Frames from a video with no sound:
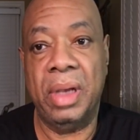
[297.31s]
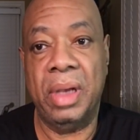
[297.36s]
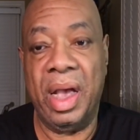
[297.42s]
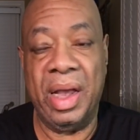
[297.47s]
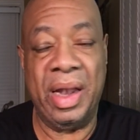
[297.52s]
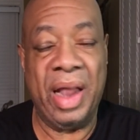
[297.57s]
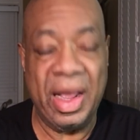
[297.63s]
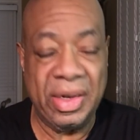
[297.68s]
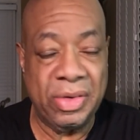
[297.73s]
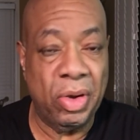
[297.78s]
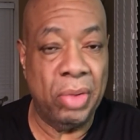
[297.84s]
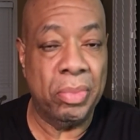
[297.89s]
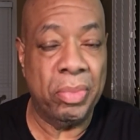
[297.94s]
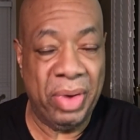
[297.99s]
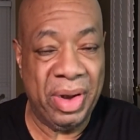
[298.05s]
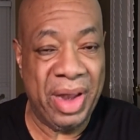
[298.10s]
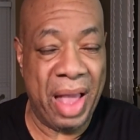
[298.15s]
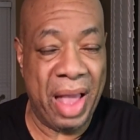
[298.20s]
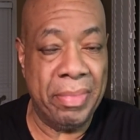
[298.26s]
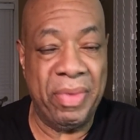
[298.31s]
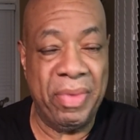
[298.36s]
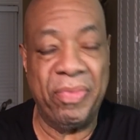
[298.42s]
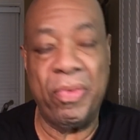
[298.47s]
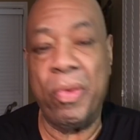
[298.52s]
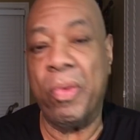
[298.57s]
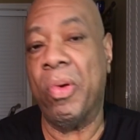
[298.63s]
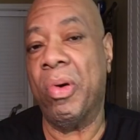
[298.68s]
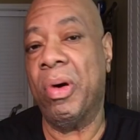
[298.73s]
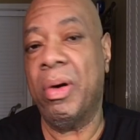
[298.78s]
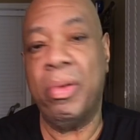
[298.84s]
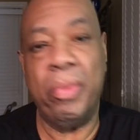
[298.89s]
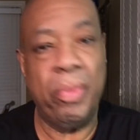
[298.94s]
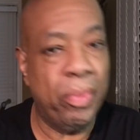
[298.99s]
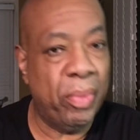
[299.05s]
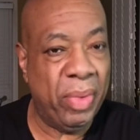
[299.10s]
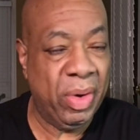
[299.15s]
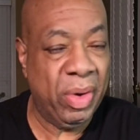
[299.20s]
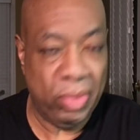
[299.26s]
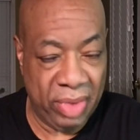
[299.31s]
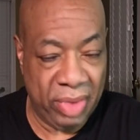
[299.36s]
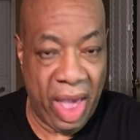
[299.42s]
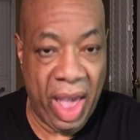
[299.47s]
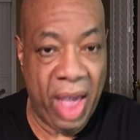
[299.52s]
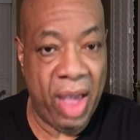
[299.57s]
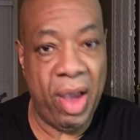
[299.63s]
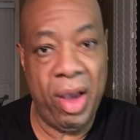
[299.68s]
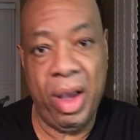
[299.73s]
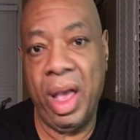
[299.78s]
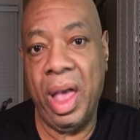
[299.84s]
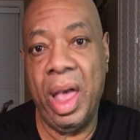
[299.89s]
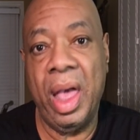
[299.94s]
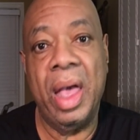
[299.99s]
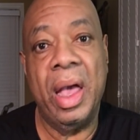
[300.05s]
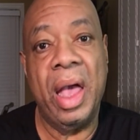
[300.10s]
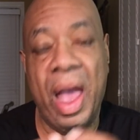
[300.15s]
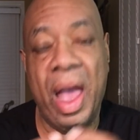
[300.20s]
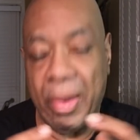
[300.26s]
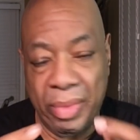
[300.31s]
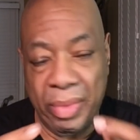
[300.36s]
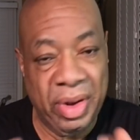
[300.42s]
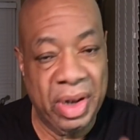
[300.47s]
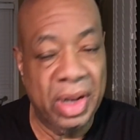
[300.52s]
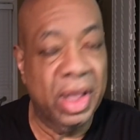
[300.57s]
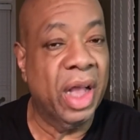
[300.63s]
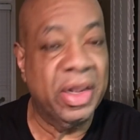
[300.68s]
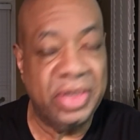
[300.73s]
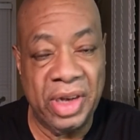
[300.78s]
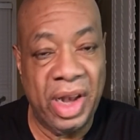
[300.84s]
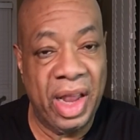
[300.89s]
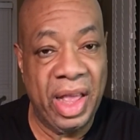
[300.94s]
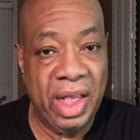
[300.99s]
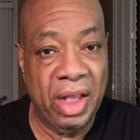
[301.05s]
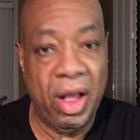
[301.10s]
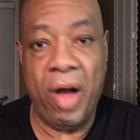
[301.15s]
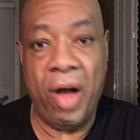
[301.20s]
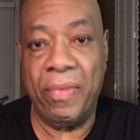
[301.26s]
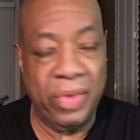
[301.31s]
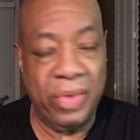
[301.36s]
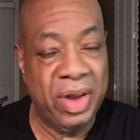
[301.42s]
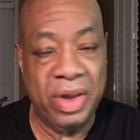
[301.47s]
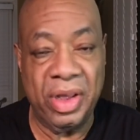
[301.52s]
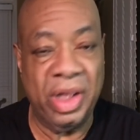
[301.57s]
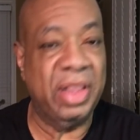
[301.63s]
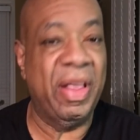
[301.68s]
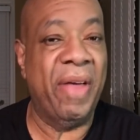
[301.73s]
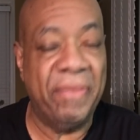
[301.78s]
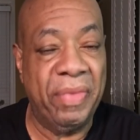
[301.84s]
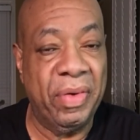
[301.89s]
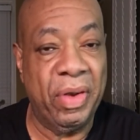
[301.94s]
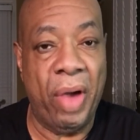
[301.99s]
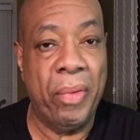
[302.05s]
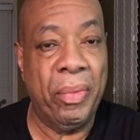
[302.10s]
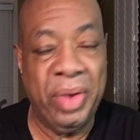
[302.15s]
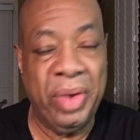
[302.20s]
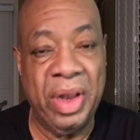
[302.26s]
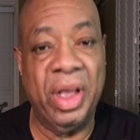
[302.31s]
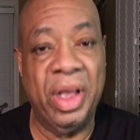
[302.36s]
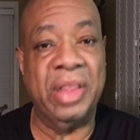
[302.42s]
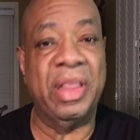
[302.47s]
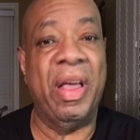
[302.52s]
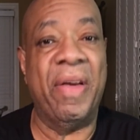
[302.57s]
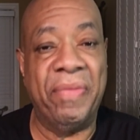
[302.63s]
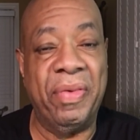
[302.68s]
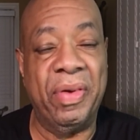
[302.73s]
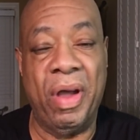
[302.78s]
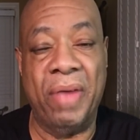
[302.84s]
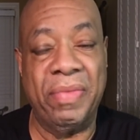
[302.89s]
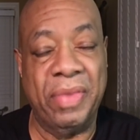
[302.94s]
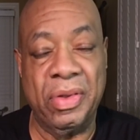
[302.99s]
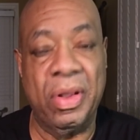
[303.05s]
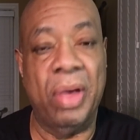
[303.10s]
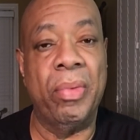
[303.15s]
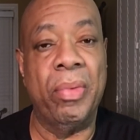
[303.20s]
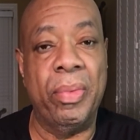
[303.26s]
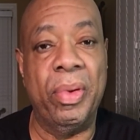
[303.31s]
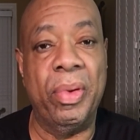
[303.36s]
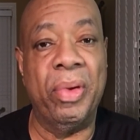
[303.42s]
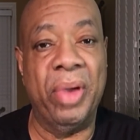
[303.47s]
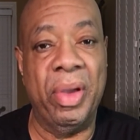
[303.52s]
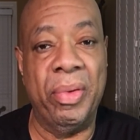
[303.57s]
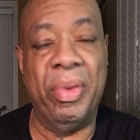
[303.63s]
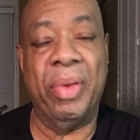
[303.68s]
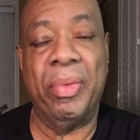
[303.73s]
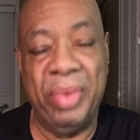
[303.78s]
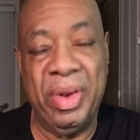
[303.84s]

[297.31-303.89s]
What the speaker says: And I told him what had happened before. We don't care. Hey, we need to cut your leg off. We need to cut that foot off. We need to cut that foot off. There's no way we're going to get rid of.